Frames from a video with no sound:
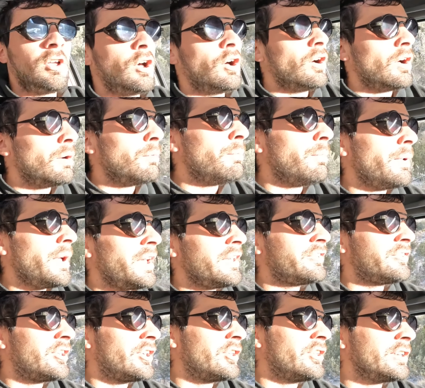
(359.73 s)
So I'm
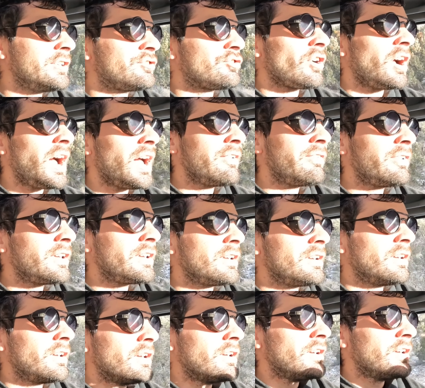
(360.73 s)
basically driving
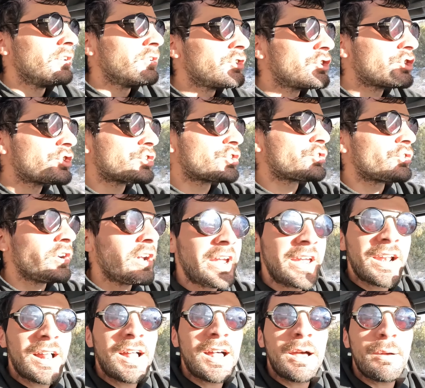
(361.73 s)

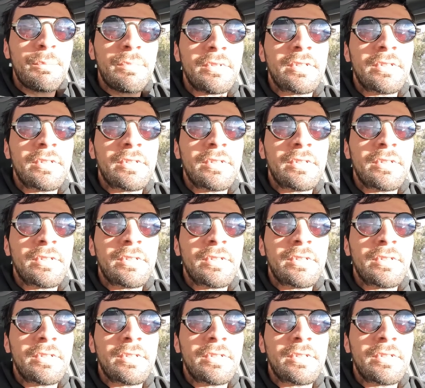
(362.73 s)
straight up